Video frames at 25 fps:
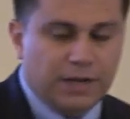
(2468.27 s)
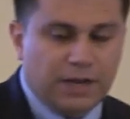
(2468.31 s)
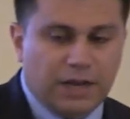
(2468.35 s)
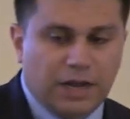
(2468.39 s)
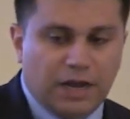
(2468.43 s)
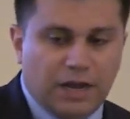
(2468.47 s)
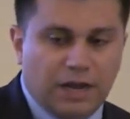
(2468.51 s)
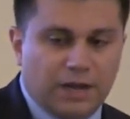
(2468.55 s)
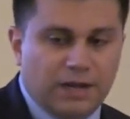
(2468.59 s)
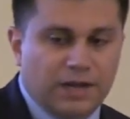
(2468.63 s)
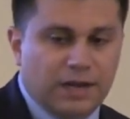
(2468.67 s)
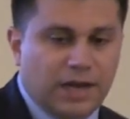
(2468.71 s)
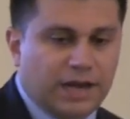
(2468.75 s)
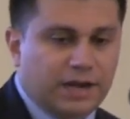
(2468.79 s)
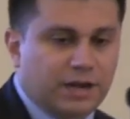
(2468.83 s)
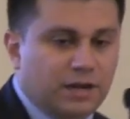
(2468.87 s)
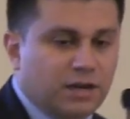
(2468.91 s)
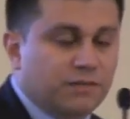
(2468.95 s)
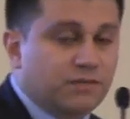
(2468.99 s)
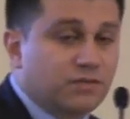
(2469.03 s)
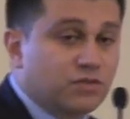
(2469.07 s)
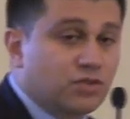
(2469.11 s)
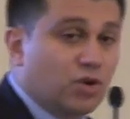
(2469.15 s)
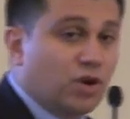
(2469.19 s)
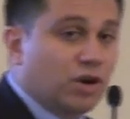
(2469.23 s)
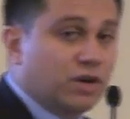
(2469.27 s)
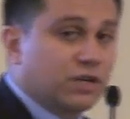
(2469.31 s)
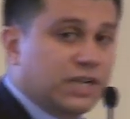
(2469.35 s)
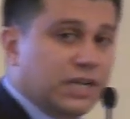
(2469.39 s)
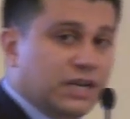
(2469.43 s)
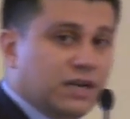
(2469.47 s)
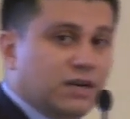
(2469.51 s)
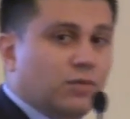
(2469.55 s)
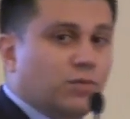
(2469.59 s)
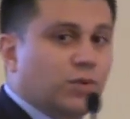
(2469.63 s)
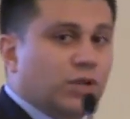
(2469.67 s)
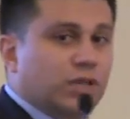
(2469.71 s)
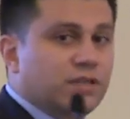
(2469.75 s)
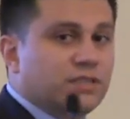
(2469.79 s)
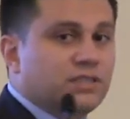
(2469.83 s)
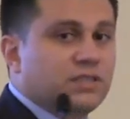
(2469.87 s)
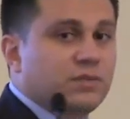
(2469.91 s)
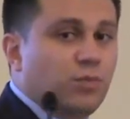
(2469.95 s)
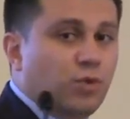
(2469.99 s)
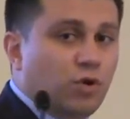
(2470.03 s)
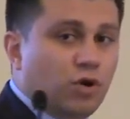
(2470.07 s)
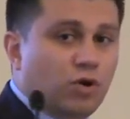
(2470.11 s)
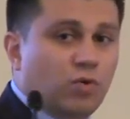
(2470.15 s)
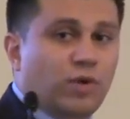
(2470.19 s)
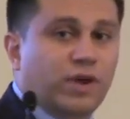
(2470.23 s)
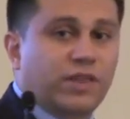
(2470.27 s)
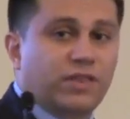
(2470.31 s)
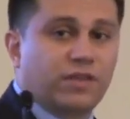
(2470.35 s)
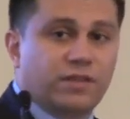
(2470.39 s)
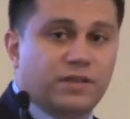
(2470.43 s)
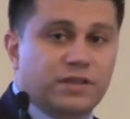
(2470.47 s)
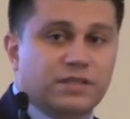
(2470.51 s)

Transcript: uh, not enough strong data really support whether